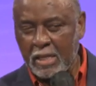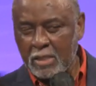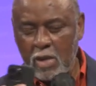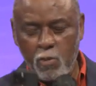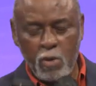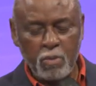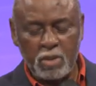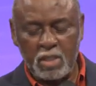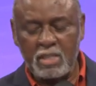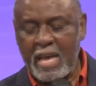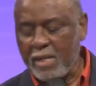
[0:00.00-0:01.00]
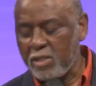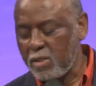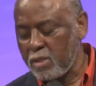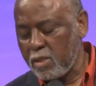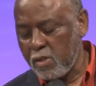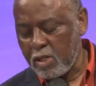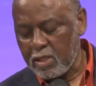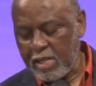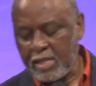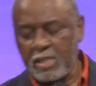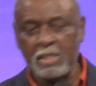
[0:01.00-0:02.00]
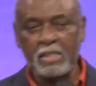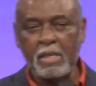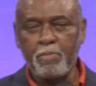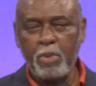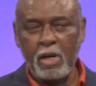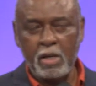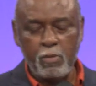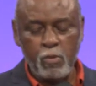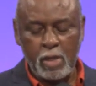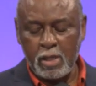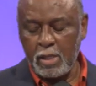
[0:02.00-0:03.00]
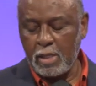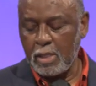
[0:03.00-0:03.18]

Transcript: So I work with this national organizations, and part of what,